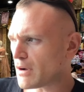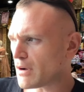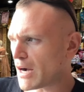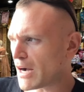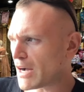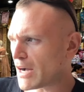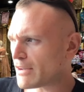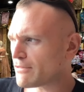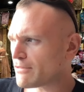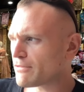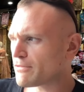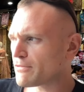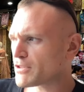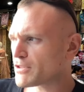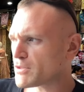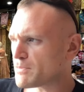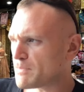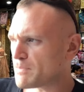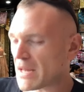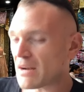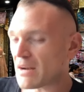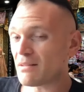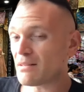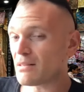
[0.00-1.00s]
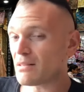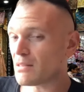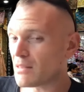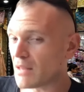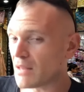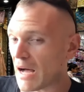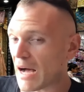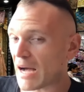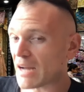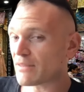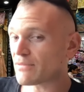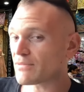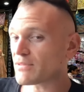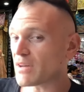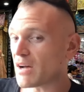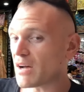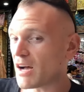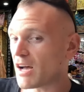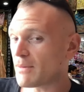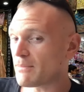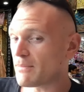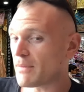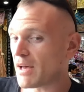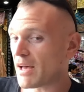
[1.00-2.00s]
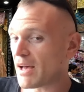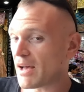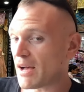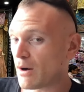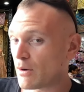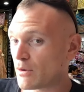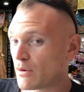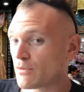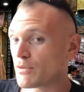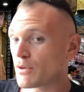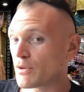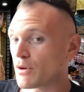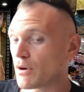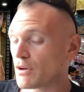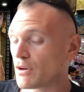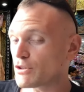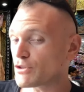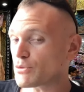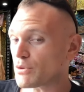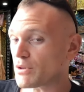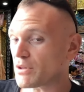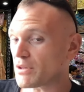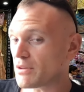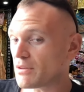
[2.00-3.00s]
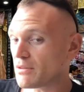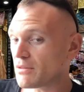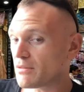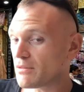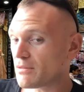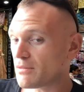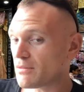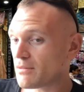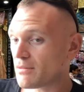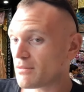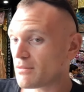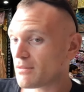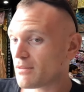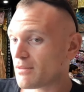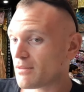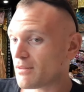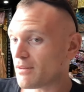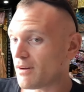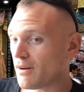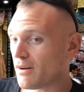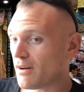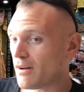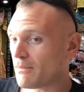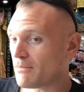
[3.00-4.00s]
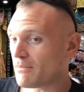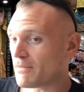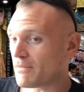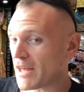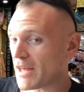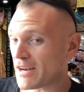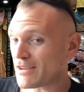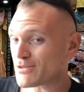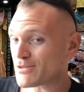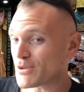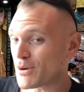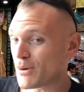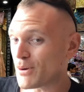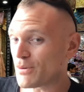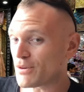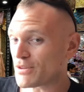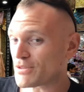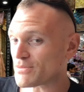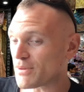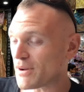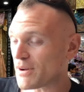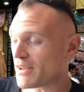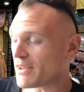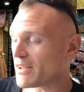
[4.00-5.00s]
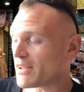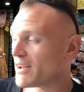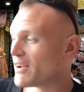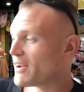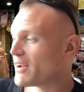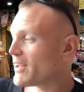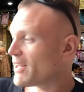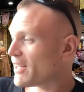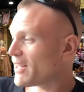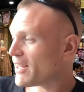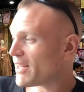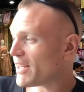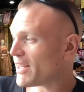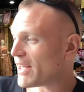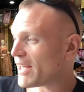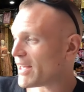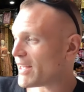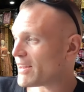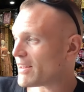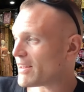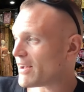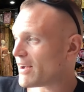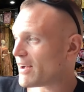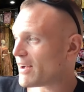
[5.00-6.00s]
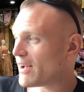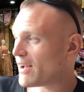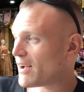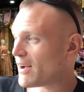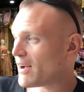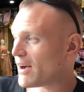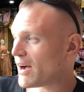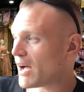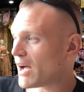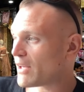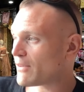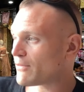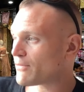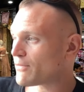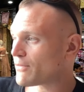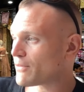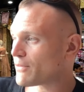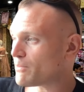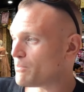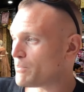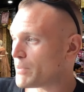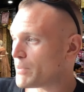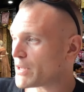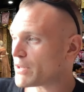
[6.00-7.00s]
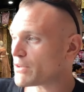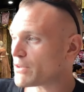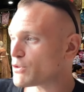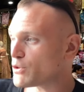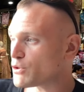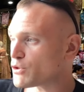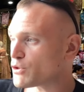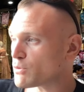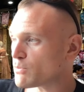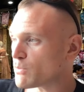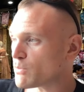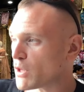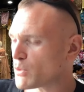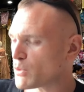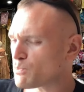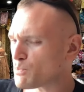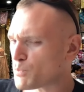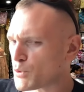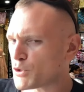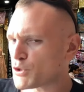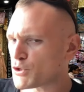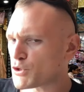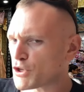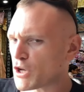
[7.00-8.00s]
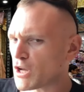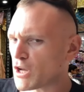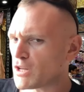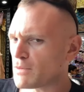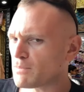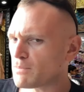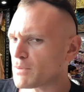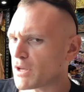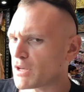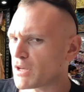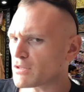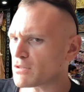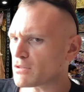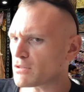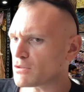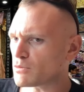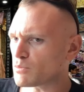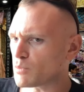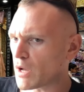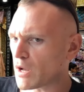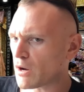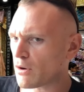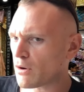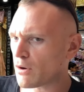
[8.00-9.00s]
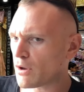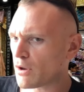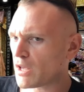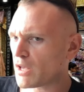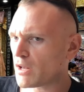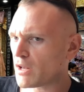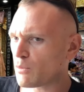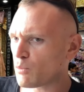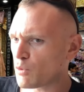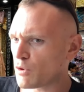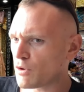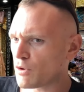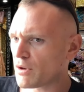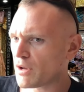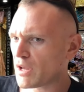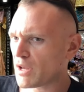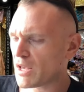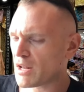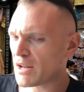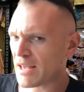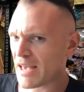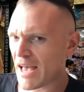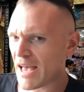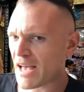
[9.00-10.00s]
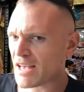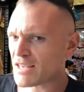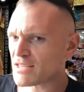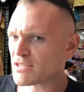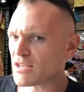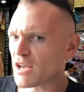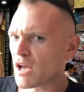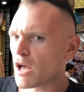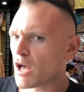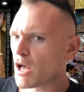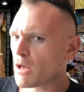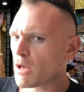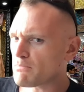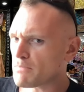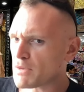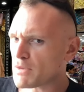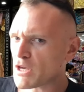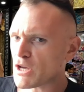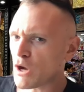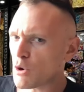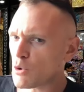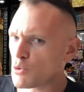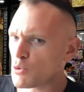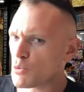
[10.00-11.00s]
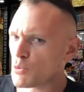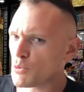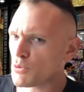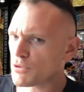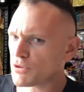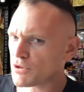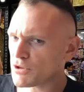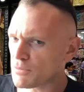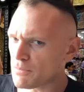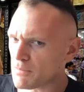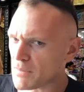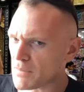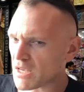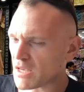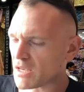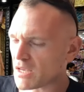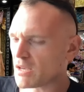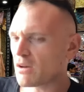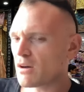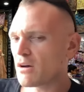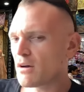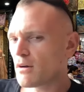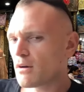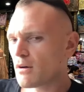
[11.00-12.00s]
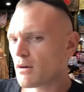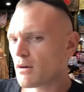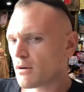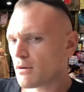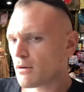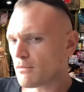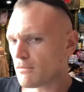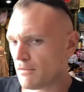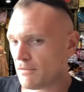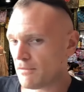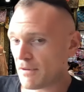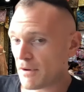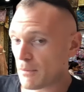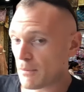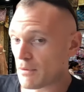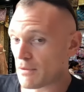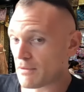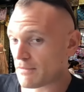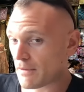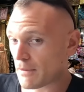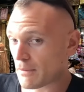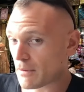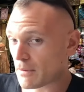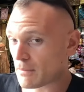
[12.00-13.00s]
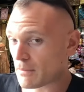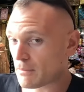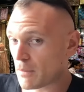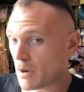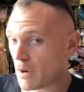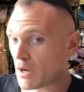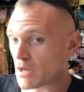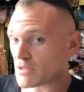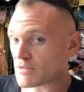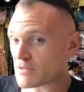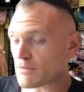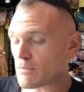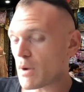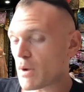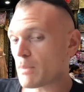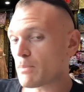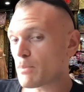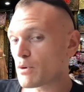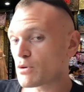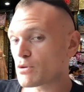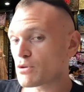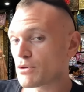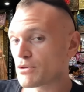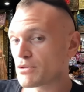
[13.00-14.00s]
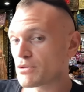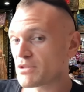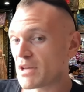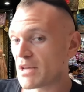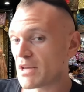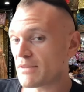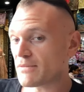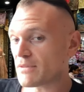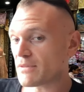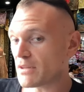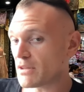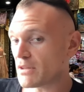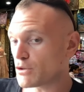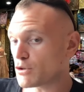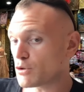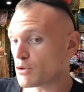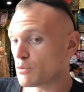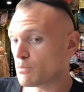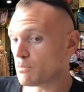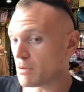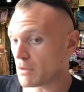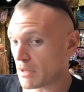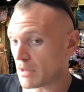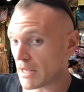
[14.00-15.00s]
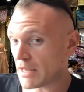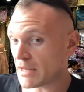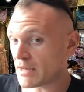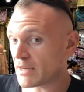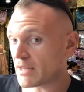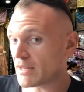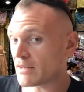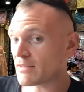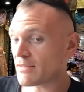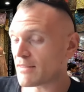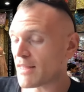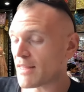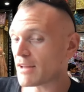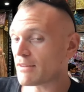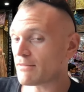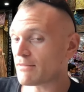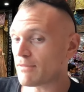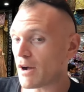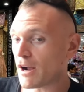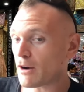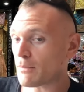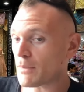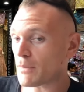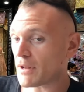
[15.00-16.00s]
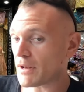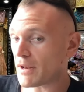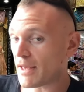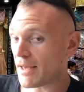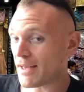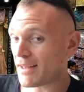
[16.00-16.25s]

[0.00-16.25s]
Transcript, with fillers: I've spent a lot of time out of the country um, that is CONUS, right? And I've been to some like pretty shady places where it would it has behooved me very, very much for my personal safety to blend into that environment.